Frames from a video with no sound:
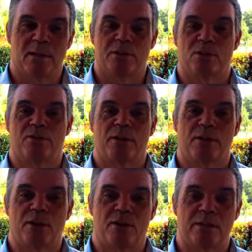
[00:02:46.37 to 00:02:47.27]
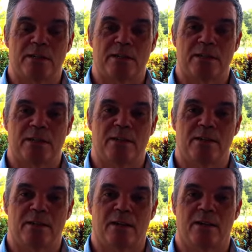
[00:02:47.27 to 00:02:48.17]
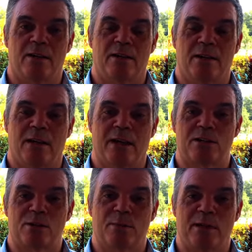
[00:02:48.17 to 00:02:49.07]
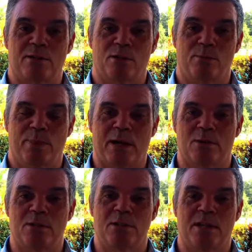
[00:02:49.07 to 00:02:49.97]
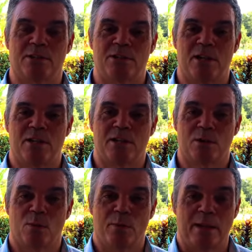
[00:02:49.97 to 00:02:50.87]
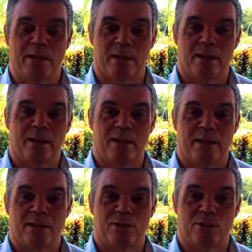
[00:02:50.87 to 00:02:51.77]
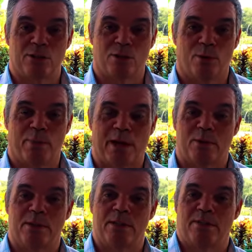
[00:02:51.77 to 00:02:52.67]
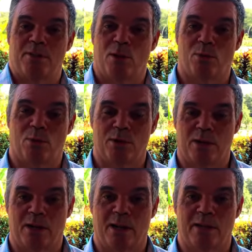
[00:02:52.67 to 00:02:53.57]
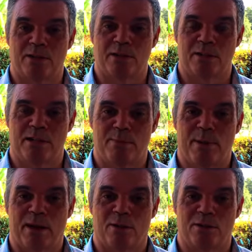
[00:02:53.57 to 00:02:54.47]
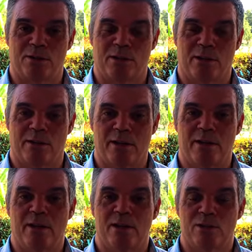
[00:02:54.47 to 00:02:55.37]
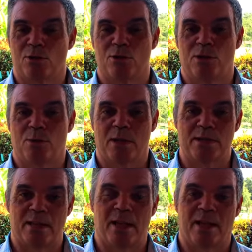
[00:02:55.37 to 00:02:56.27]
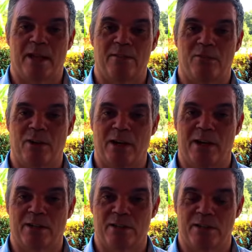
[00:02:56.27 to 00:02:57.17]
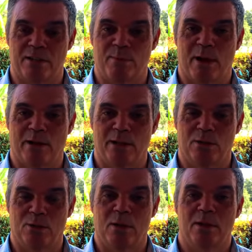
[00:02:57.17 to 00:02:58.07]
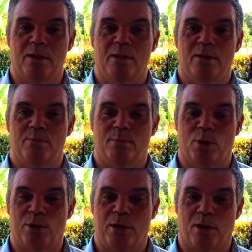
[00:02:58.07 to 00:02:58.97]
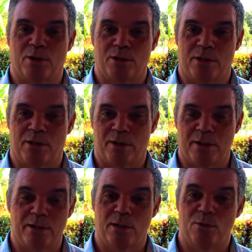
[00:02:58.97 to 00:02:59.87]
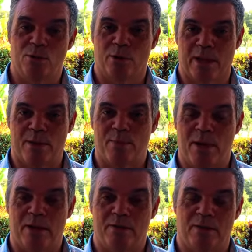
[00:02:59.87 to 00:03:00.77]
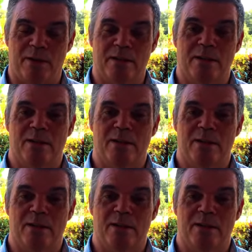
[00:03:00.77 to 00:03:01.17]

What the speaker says: So if the authorities see that your electric meter is going backwards, they'll change it to a meter that doesn't go backwards if you're putting electricity back onto the grid. So in other words, they're getting free electricity by you putting it onto the grid and you don't get paid for it.